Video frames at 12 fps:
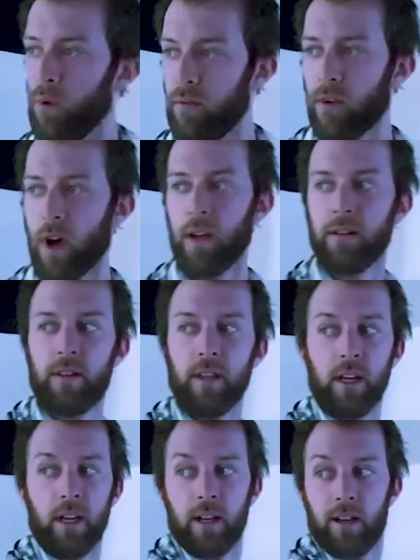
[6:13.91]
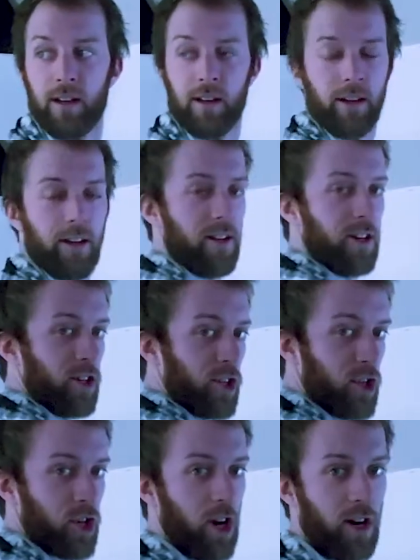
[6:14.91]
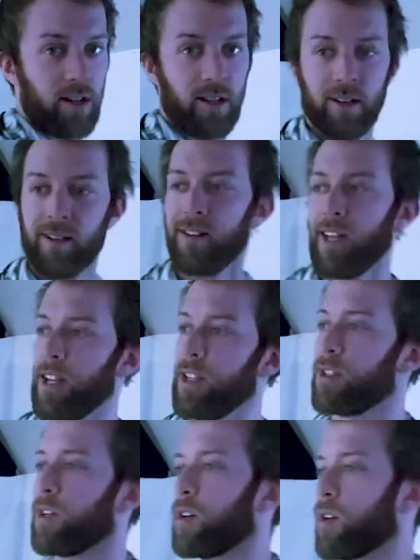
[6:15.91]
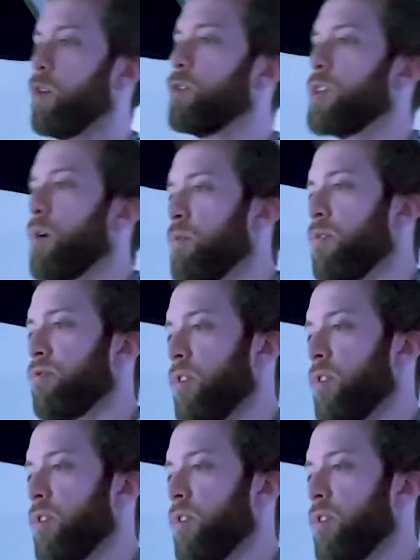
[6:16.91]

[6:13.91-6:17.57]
We've got the shirt that is closed up in the